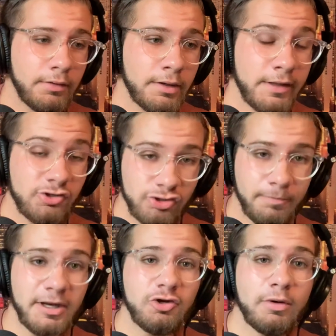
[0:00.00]
They should
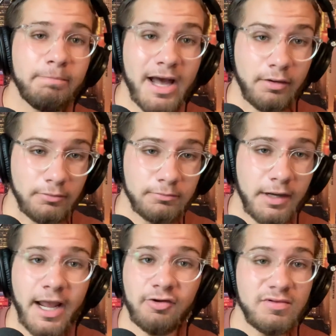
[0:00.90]
be doing better
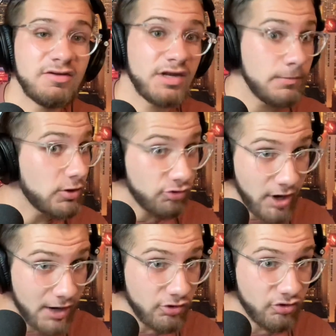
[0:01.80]
against these teams, because
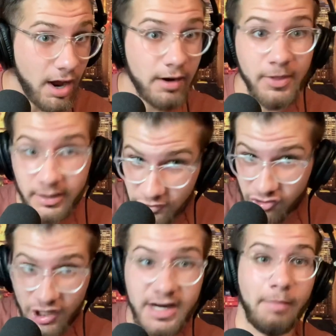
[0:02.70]
chances they're going to
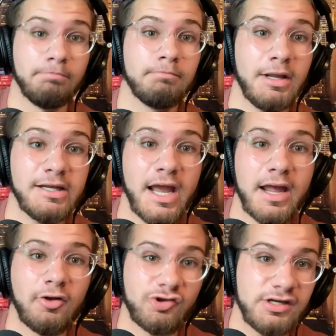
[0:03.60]
see it in the
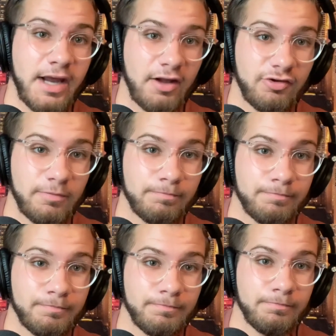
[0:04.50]
ALCS.
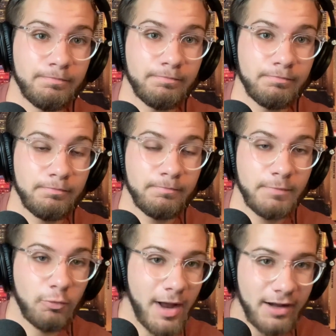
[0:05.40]
So
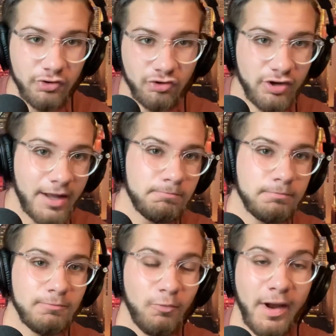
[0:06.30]
Rogers said,
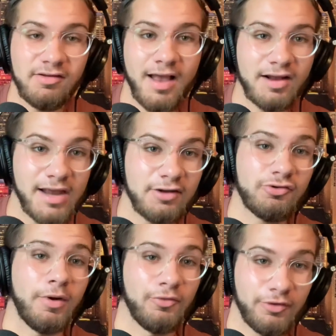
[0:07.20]
White Sox
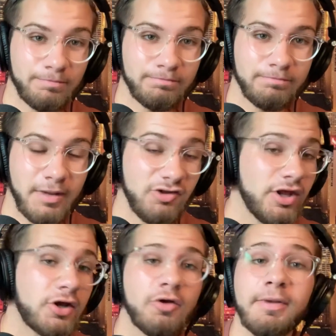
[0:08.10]
Astros, and he said
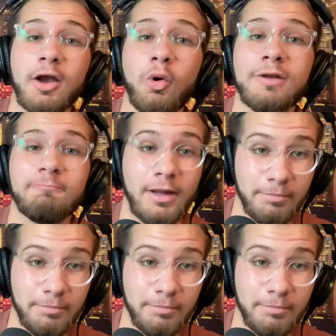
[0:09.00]
it could be a coin flip.